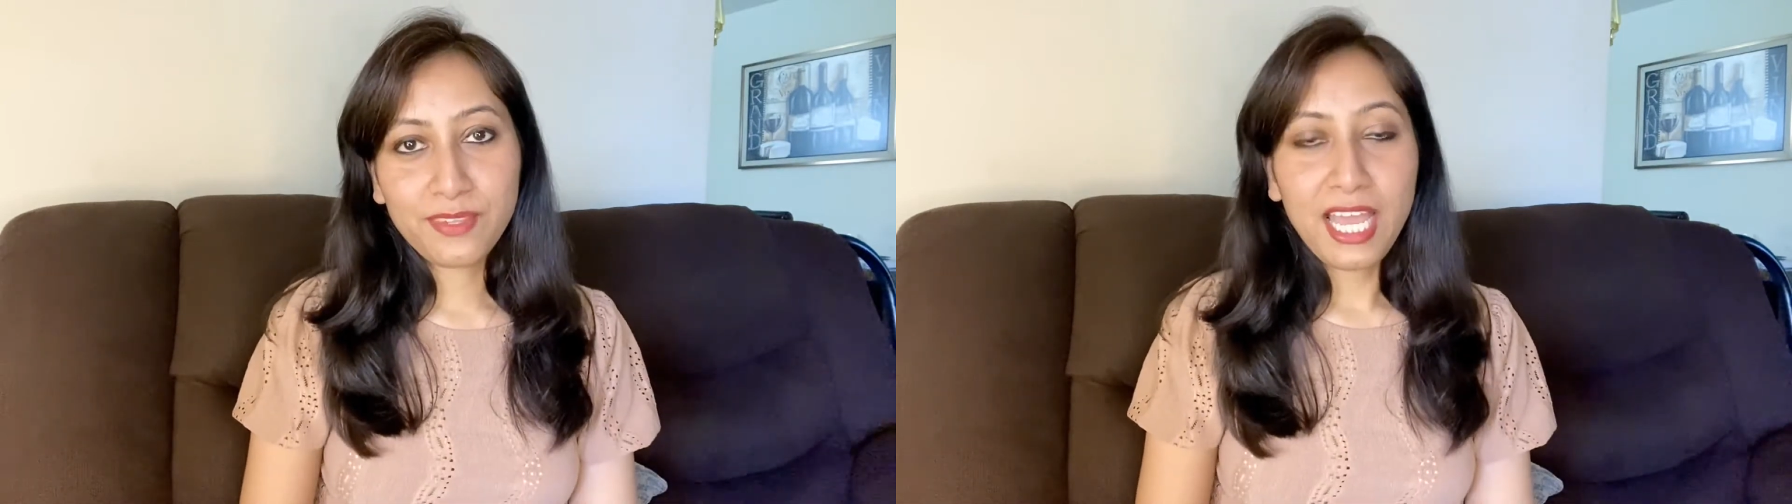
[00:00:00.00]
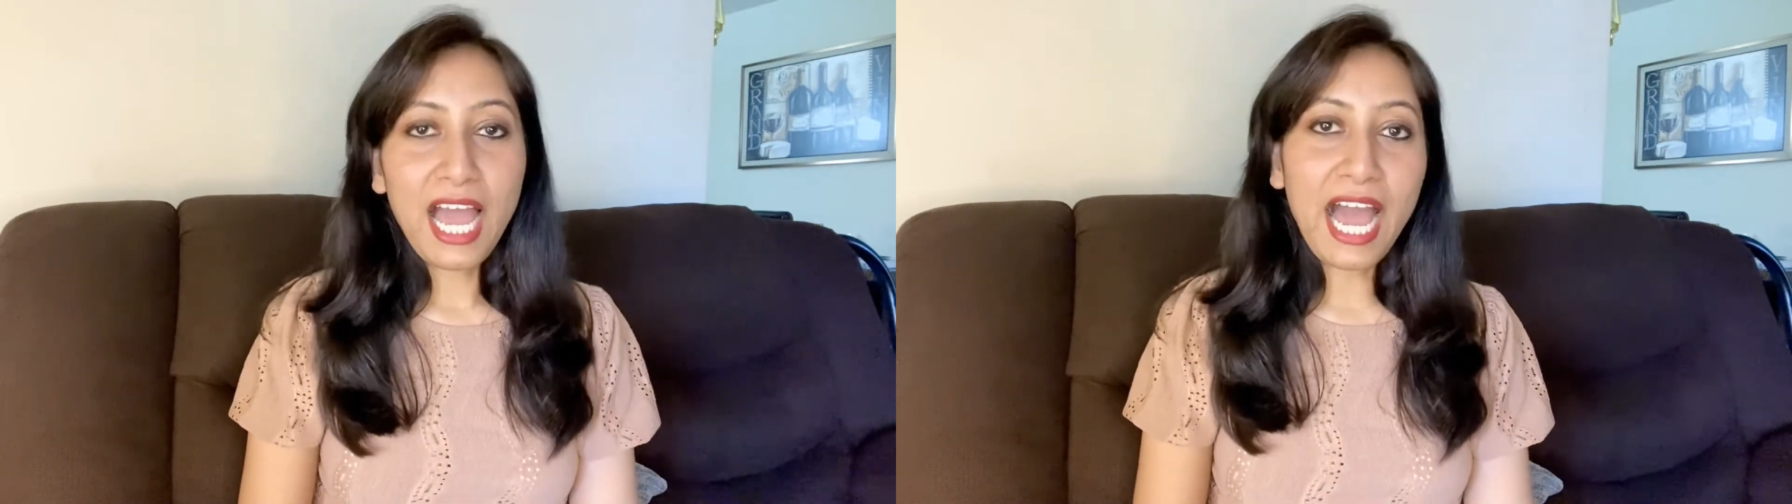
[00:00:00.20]

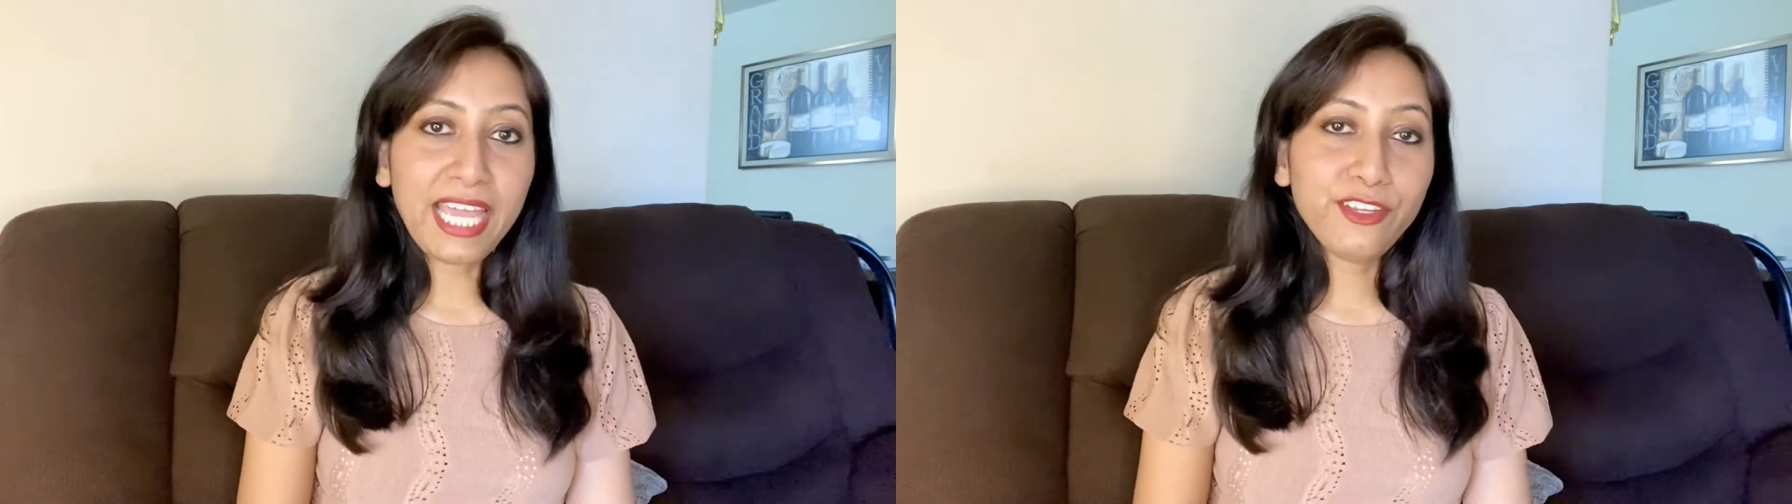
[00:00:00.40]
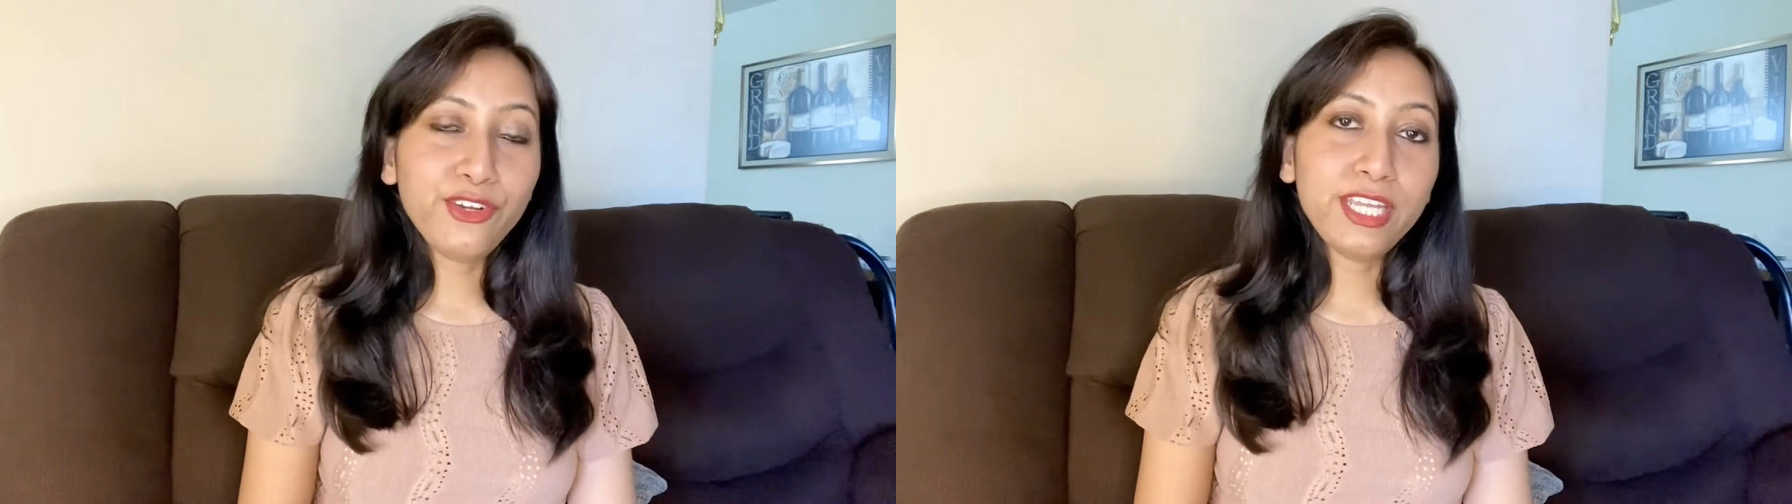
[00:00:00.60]
I
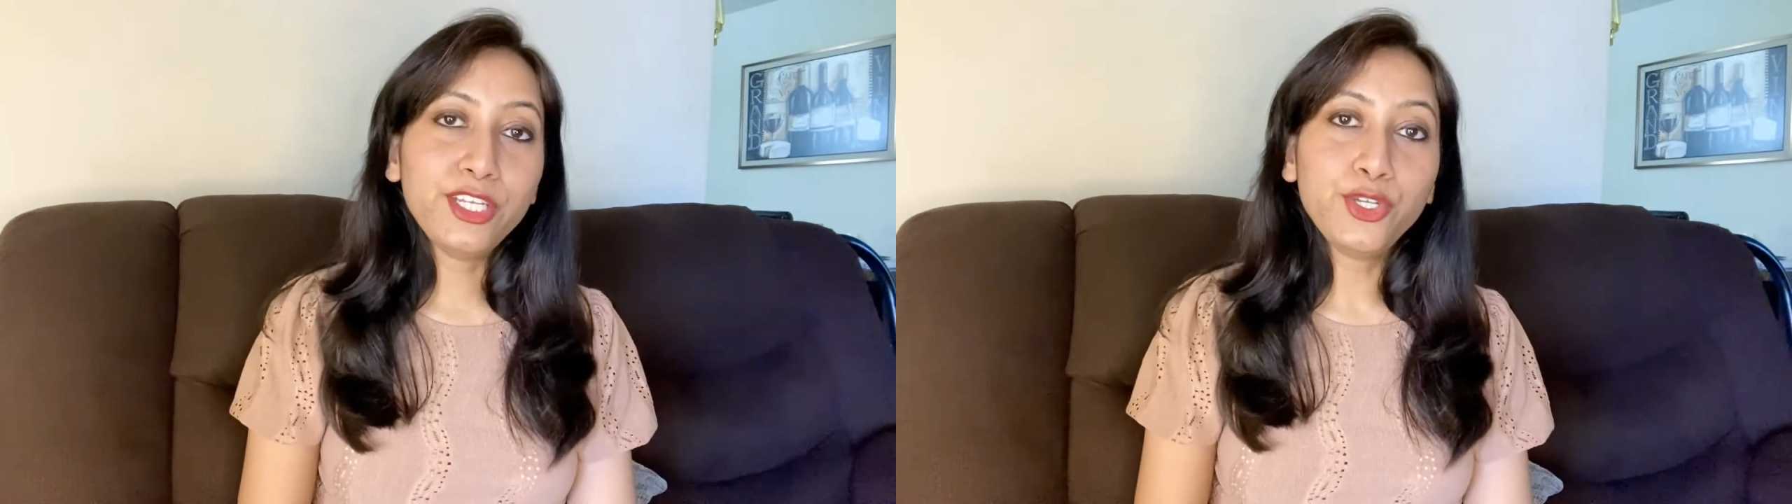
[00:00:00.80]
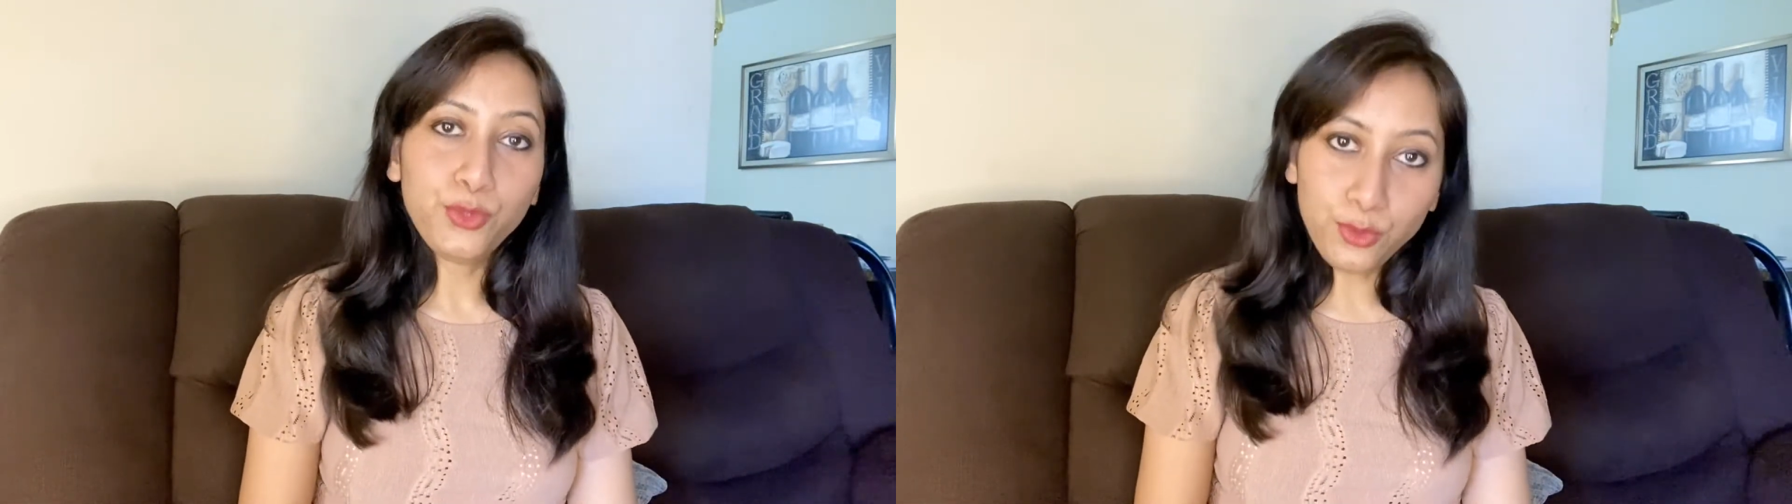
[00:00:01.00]
created
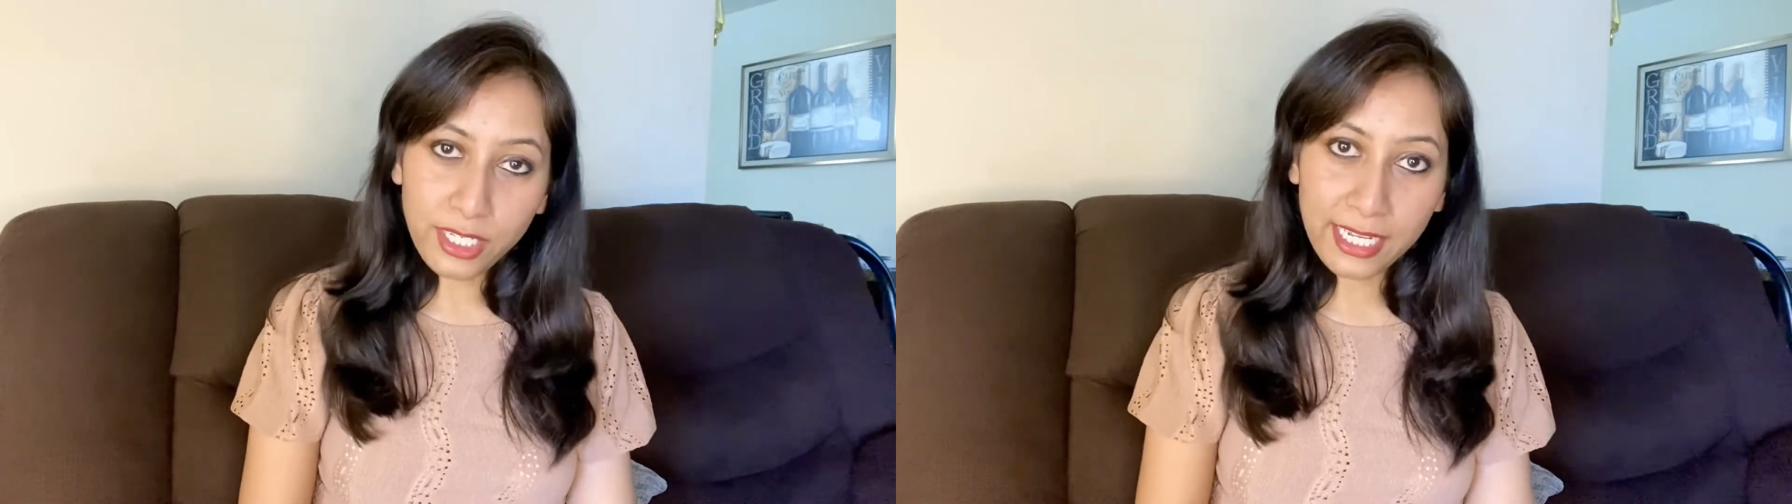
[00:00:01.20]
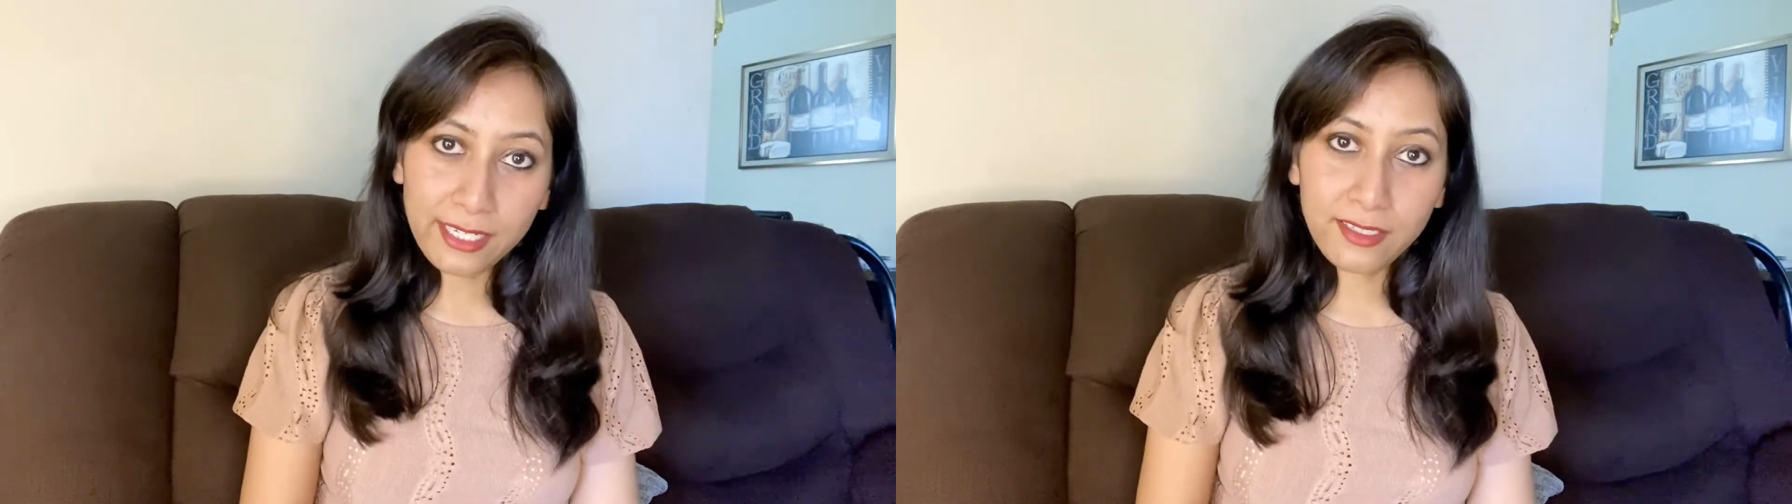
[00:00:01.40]
2
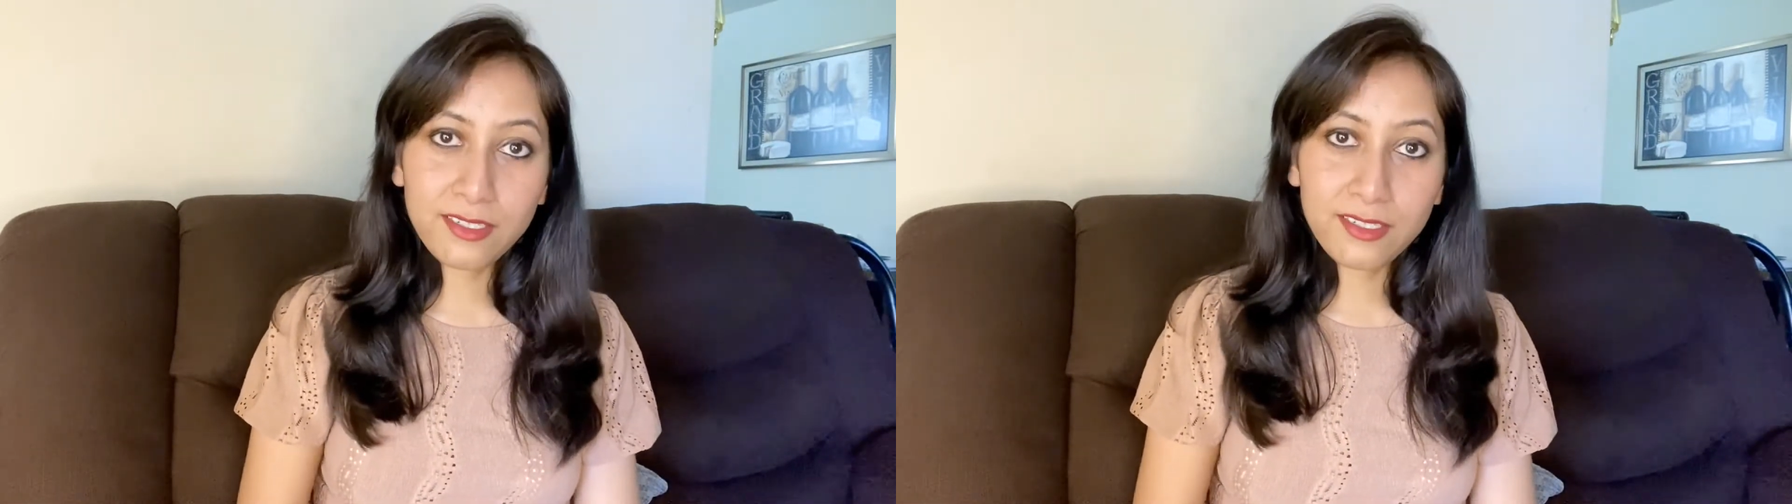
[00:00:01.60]
characters